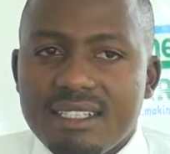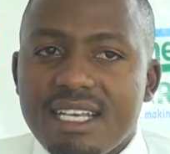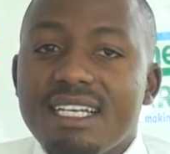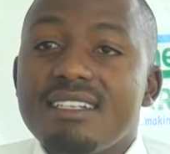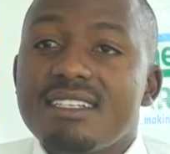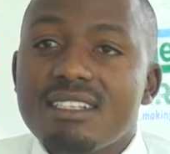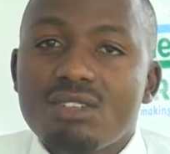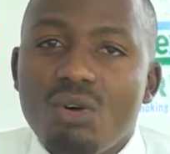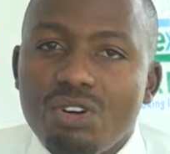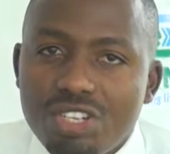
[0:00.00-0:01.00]
is a
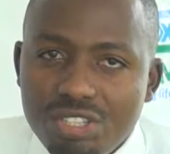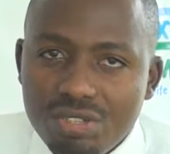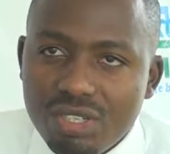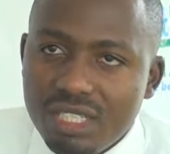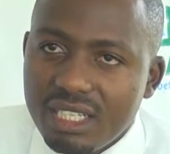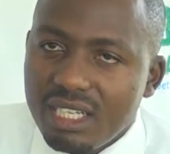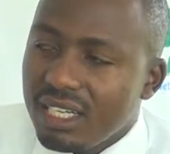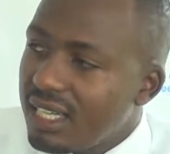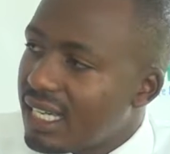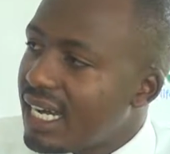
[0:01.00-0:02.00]
disease condition
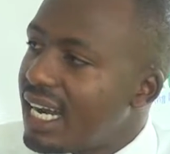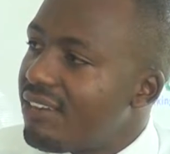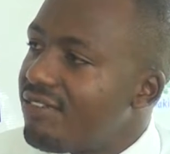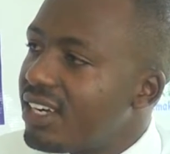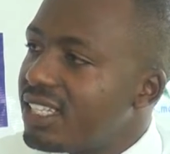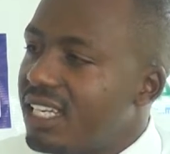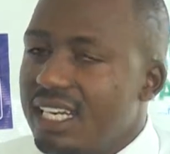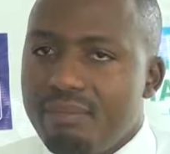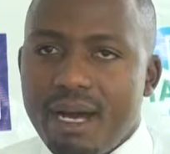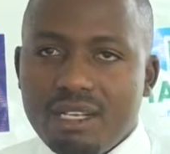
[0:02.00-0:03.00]
that can affect
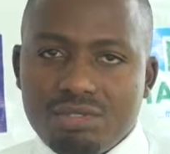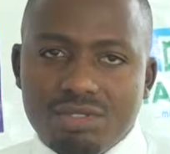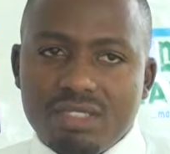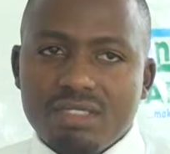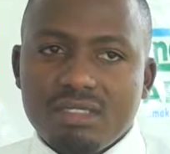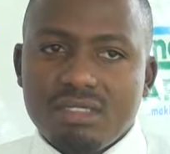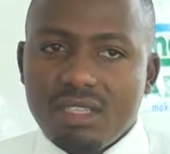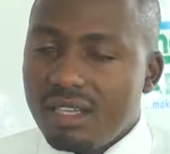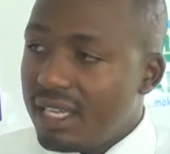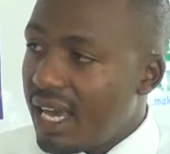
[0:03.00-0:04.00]
any person.
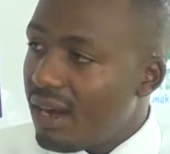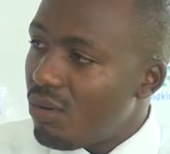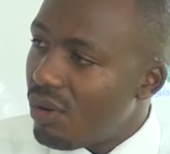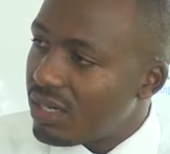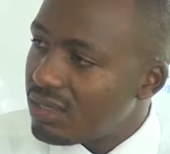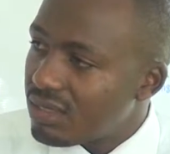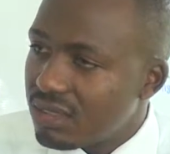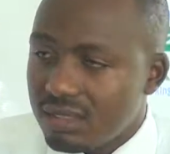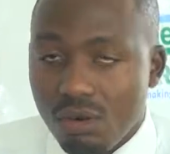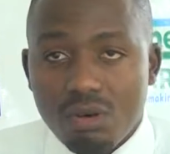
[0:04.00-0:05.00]
Okay. The young
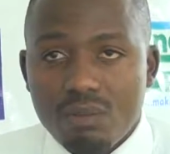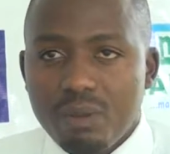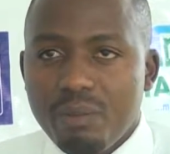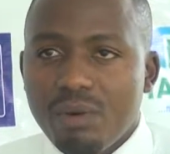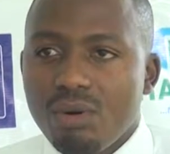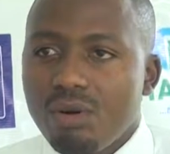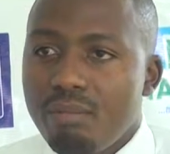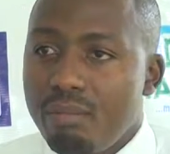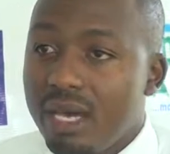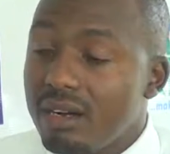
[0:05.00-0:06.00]
ones, old people,
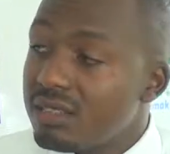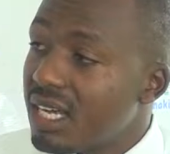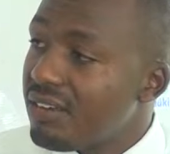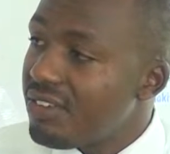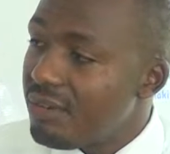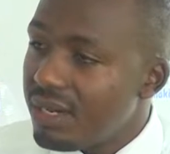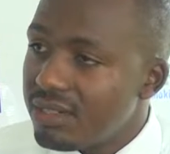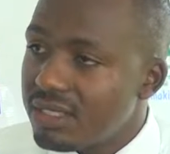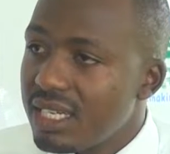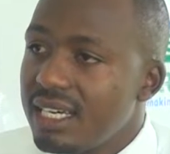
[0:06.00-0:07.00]
males and
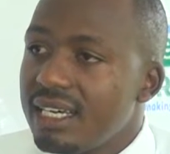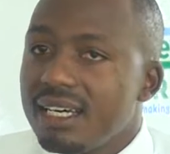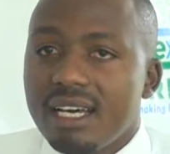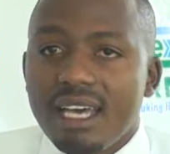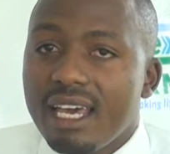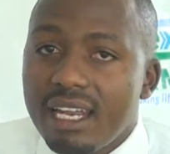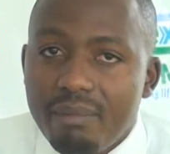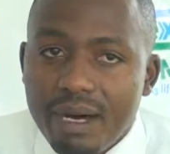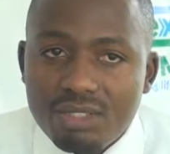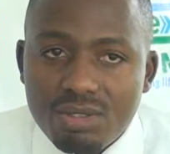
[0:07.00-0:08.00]
females,
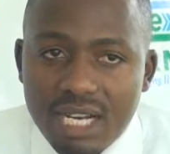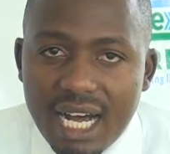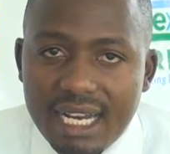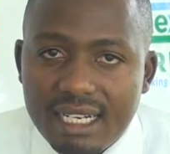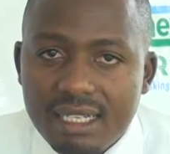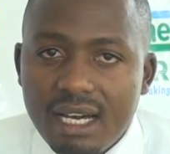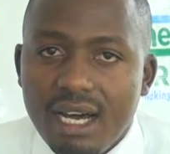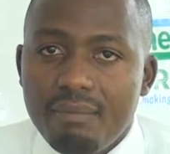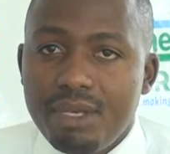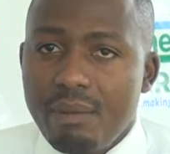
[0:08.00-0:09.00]
any person can
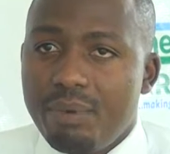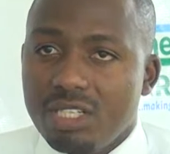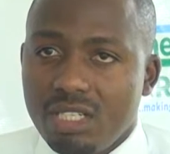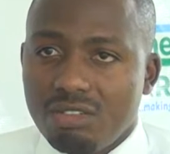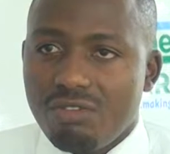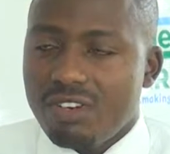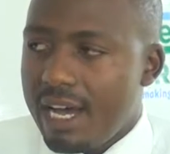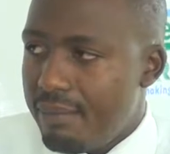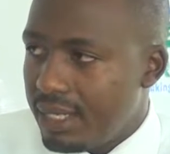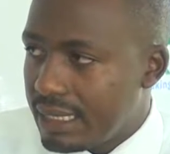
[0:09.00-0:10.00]
be a patient of
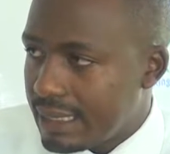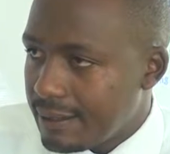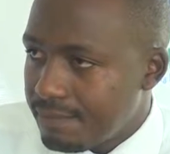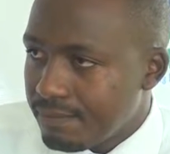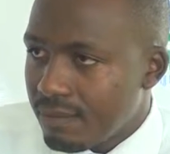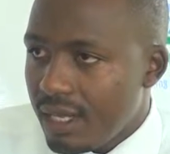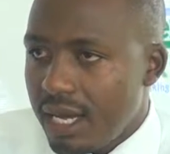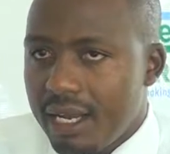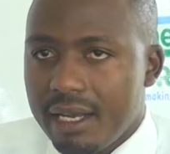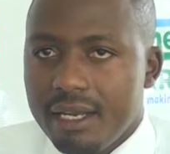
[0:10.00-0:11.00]
diabetes.
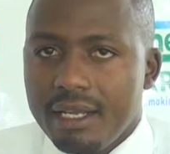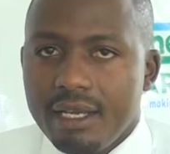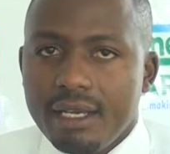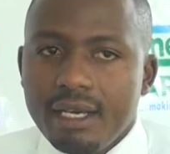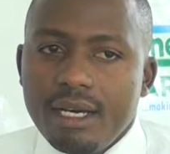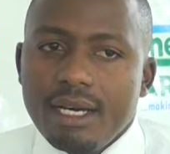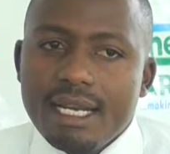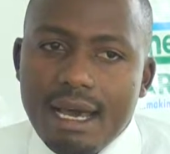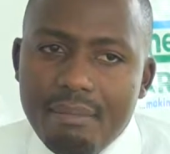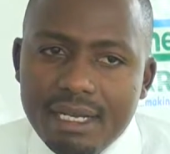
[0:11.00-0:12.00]
And
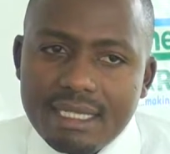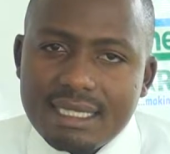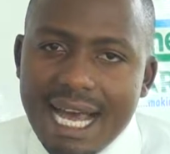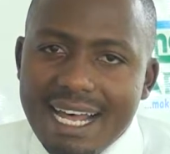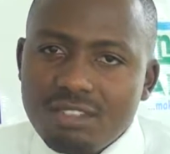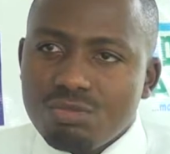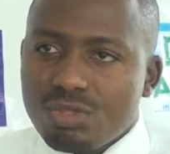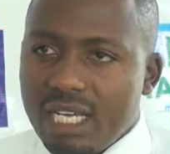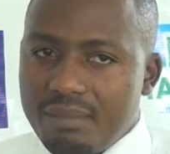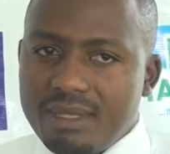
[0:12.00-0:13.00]
diabetes has
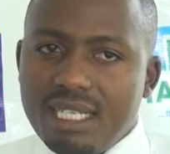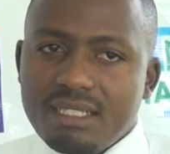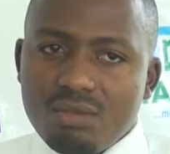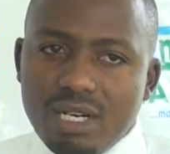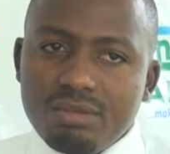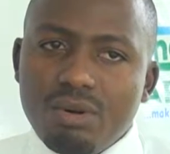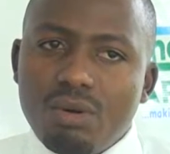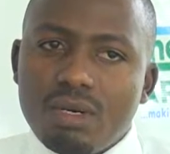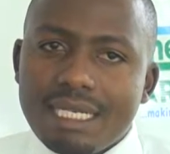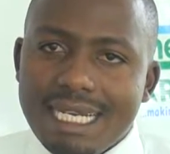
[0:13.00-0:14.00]
two types. There is what we
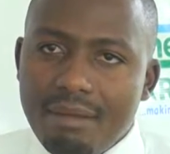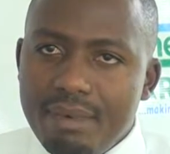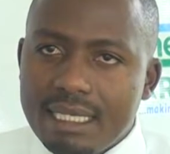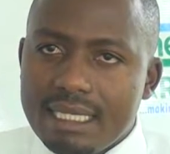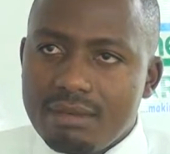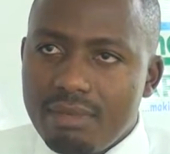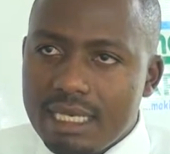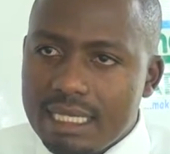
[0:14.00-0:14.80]
call diabetes